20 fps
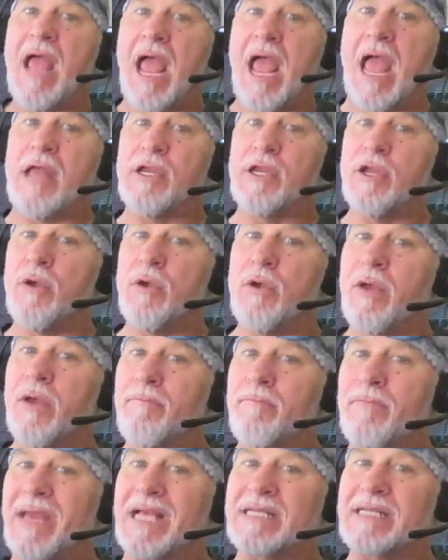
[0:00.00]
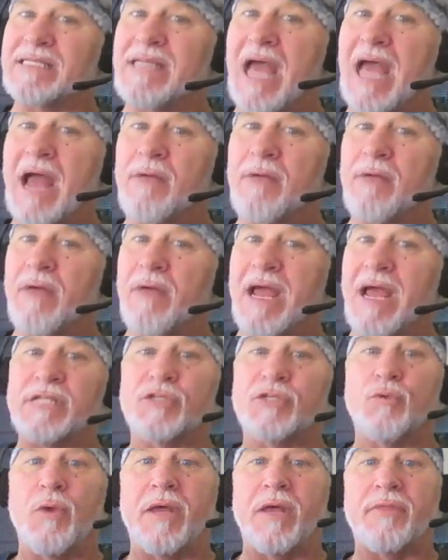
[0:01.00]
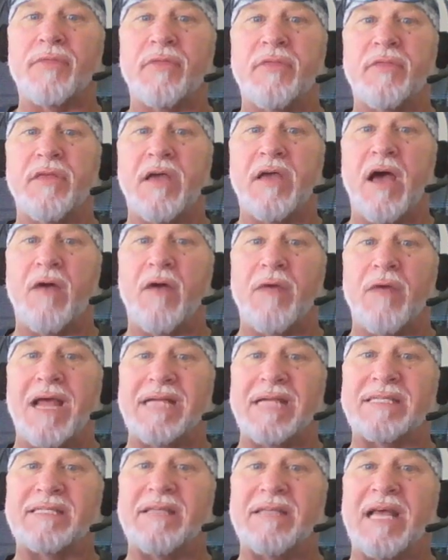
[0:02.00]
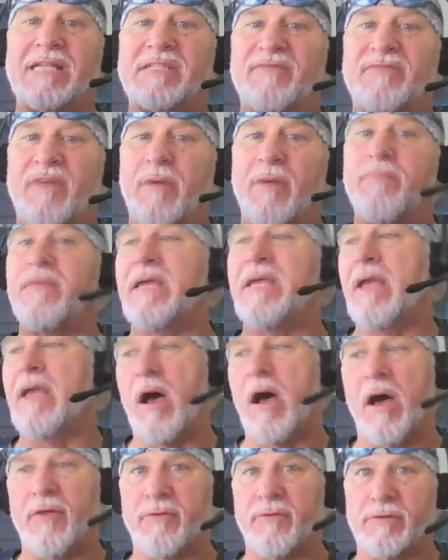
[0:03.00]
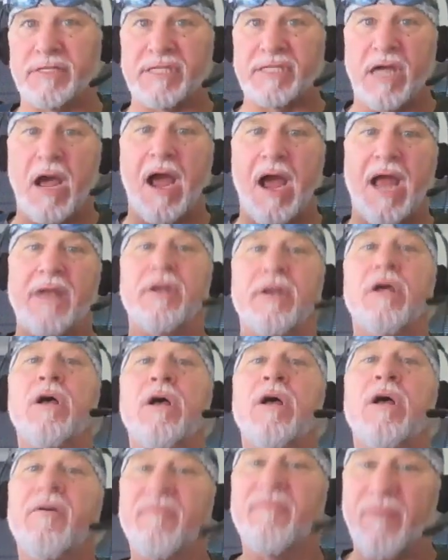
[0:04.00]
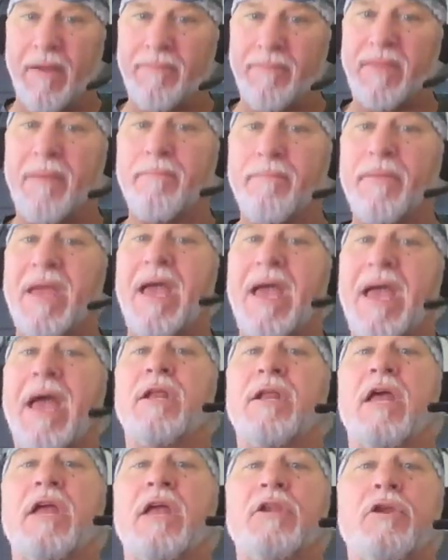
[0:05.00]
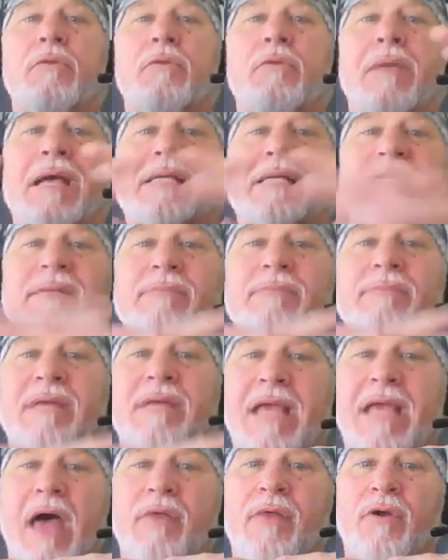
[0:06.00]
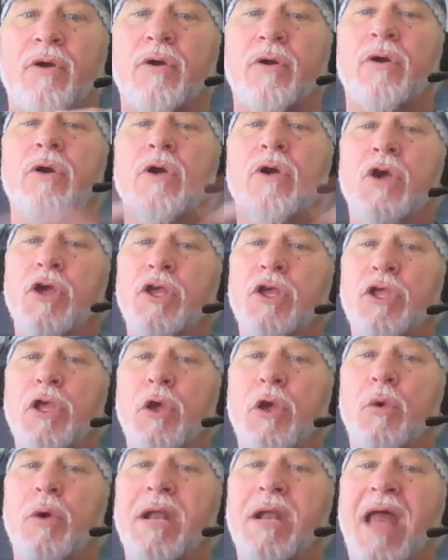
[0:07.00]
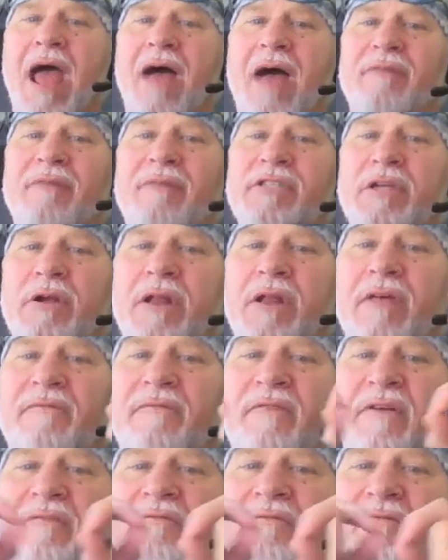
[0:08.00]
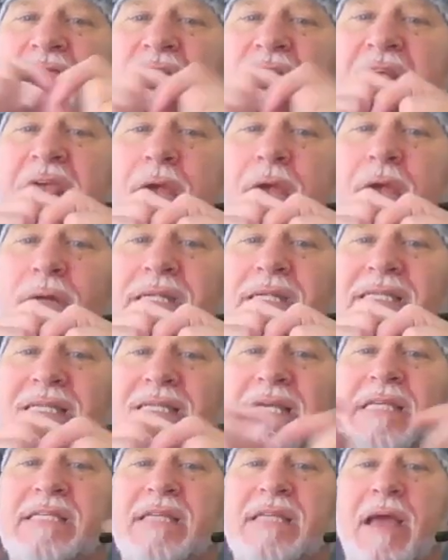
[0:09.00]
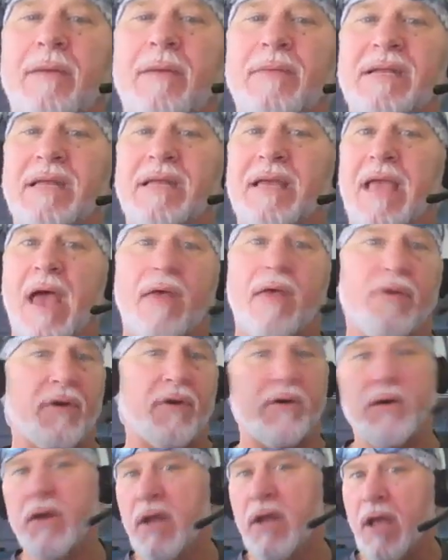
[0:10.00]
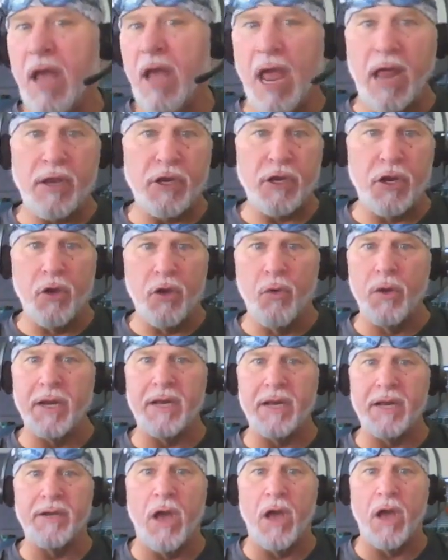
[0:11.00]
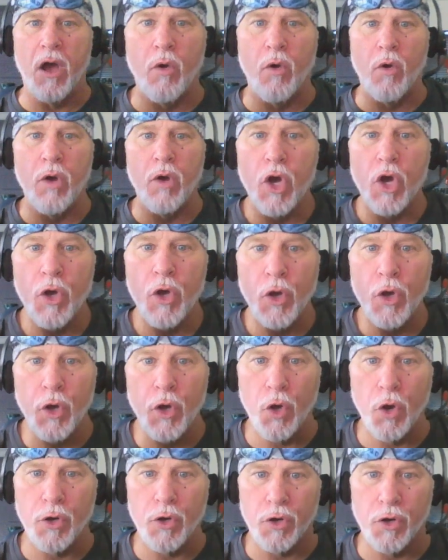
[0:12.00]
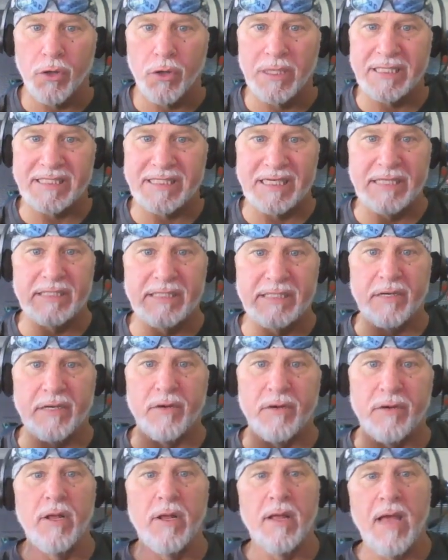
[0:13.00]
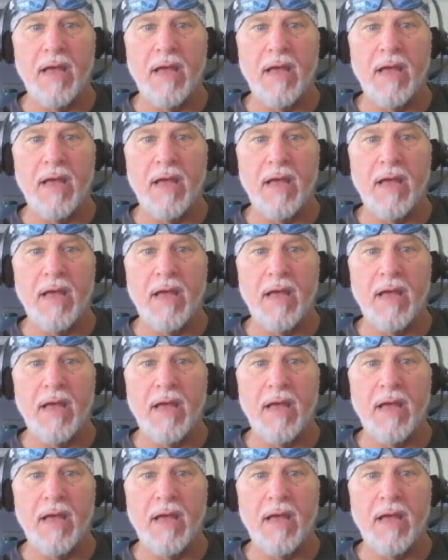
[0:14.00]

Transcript: and you mix that race with the race that's from the other side, from the pit, and you mix them together, you would have two different frequencies coming together, and you wouldn't know who you're listening to,